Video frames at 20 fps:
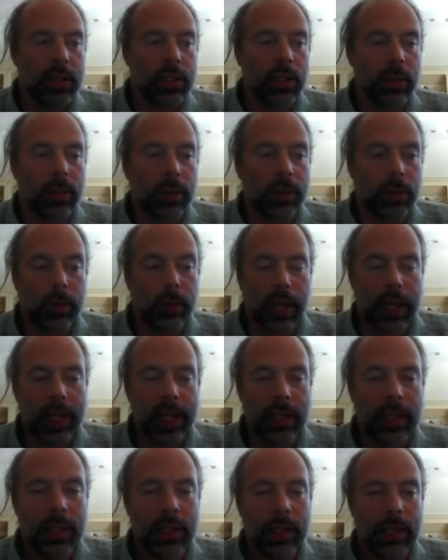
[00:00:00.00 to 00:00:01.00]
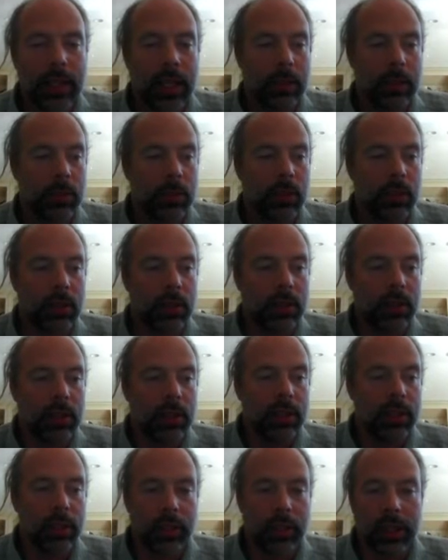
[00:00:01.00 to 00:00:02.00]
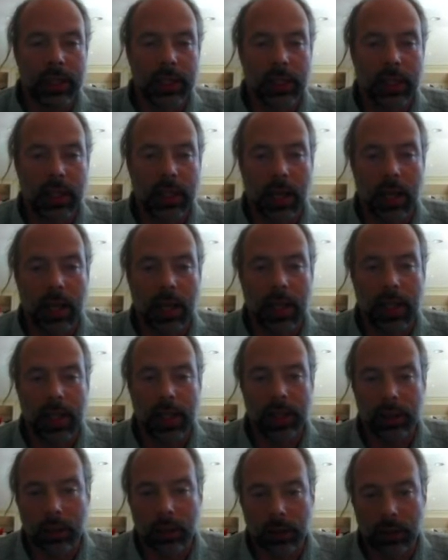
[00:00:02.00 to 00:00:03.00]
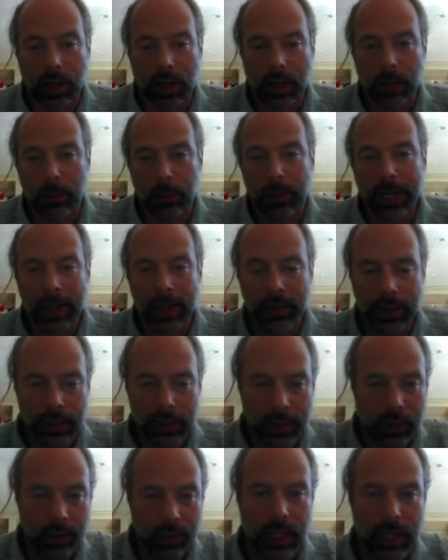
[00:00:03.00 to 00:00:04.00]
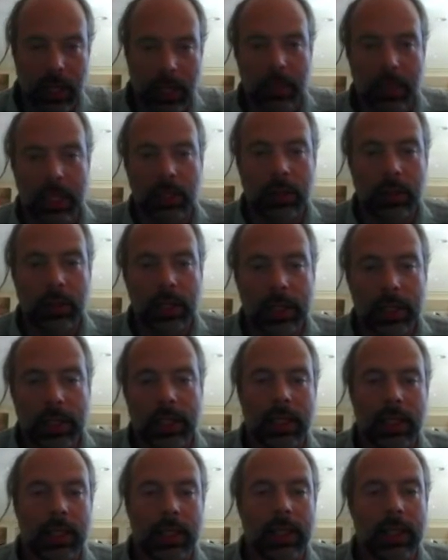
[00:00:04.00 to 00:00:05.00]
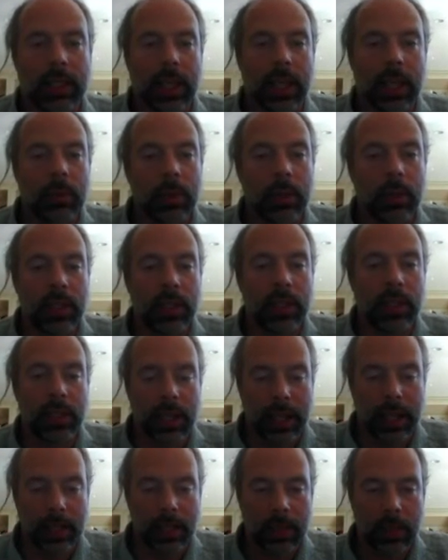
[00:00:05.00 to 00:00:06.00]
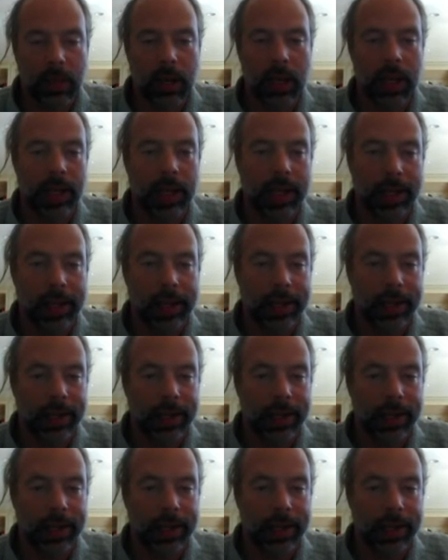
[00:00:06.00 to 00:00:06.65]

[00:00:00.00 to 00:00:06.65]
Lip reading: So on the right of this table, you can, on the right of the screen, I mean, you can see this table indexed by,